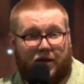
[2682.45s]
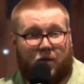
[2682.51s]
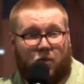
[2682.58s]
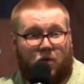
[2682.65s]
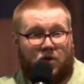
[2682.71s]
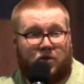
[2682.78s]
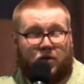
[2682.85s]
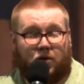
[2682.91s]
That
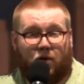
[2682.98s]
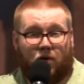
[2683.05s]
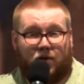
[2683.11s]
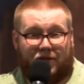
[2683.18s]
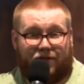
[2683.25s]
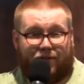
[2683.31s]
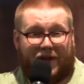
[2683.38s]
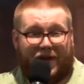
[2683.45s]
one year old
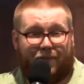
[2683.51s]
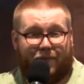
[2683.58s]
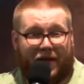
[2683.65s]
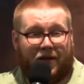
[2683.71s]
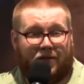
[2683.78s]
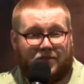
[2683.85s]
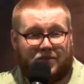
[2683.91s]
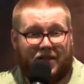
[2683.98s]
is five
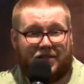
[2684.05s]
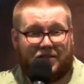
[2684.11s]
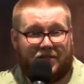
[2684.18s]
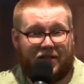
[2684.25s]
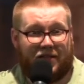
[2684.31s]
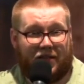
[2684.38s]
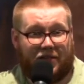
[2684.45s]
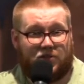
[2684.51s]
pounds less
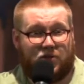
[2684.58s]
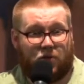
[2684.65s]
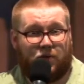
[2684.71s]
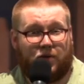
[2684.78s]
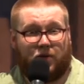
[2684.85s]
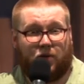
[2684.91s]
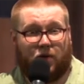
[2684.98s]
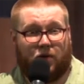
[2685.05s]
than the two
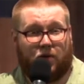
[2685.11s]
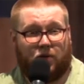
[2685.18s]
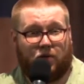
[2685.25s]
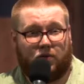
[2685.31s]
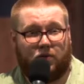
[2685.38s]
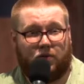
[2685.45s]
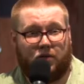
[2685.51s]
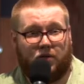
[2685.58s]
year
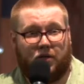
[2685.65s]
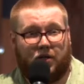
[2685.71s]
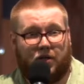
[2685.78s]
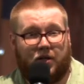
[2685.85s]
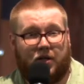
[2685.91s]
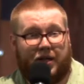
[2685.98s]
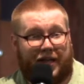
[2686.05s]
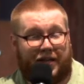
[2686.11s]
old.
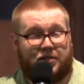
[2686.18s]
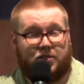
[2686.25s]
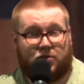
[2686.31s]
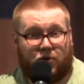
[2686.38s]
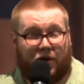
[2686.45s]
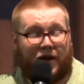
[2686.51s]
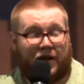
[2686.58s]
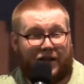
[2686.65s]
He's
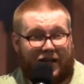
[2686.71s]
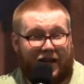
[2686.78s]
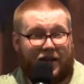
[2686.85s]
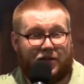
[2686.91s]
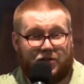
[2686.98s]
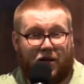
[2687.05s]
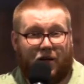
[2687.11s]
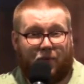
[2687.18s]
trying to
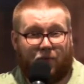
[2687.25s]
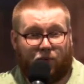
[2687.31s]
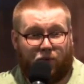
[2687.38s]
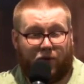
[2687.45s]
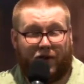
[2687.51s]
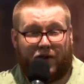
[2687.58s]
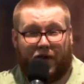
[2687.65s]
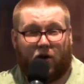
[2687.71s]
catch up
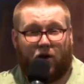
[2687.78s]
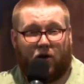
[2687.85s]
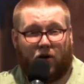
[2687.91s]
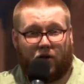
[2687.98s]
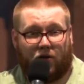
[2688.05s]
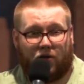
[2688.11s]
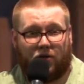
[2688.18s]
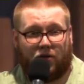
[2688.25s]
really
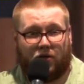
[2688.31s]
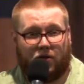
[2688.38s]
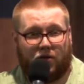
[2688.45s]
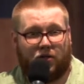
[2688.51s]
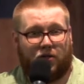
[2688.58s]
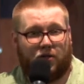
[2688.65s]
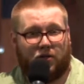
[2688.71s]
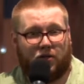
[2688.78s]
hard.
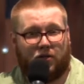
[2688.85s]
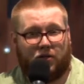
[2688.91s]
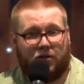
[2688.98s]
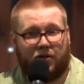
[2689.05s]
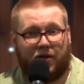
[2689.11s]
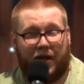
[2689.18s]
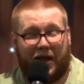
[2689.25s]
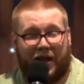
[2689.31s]

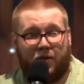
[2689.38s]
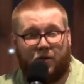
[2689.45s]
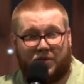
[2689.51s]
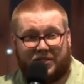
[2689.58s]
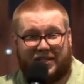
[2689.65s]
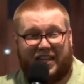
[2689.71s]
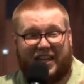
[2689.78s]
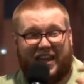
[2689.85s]
He
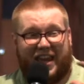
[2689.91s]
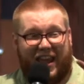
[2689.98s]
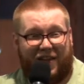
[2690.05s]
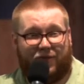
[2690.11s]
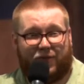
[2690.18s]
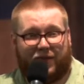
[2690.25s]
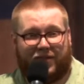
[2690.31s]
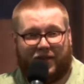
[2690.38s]
wants to eat
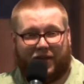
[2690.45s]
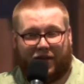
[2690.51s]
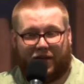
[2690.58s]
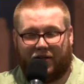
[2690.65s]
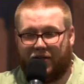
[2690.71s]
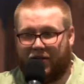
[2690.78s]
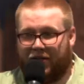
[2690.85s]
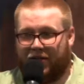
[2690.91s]
everything.